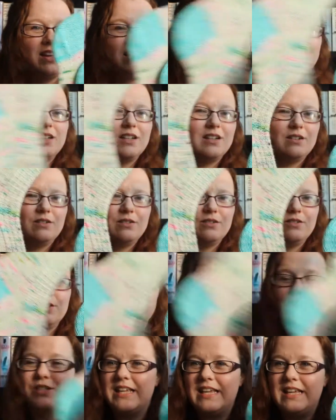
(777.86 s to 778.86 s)
Now,
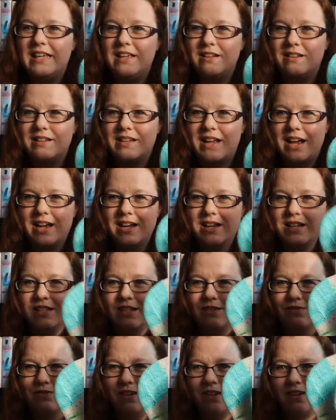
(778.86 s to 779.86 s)
those eagle
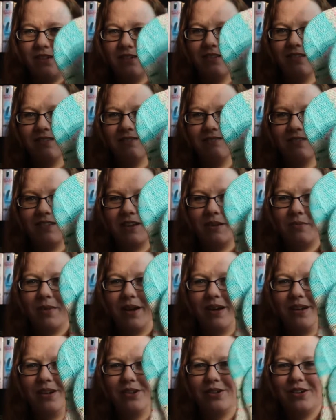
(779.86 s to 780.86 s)
eyes of you
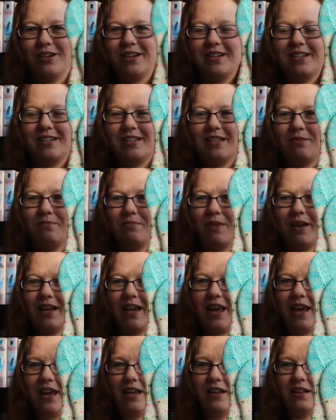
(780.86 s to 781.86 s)
might notice that my
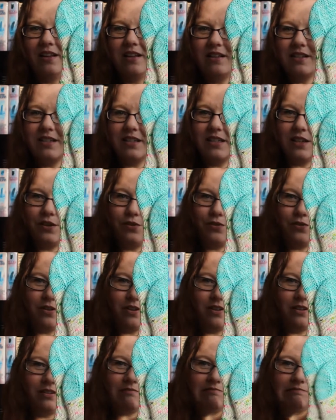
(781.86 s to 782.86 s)
heels are
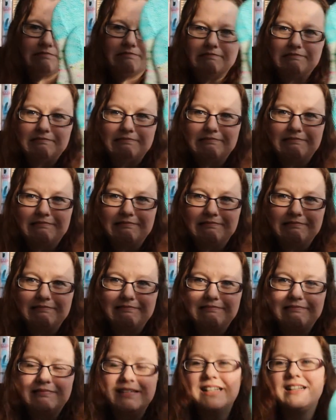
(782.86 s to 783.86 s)
different.
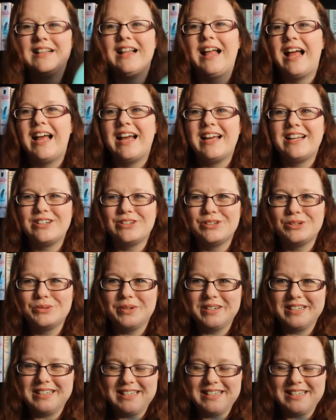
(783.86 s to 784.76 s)
I don't know what I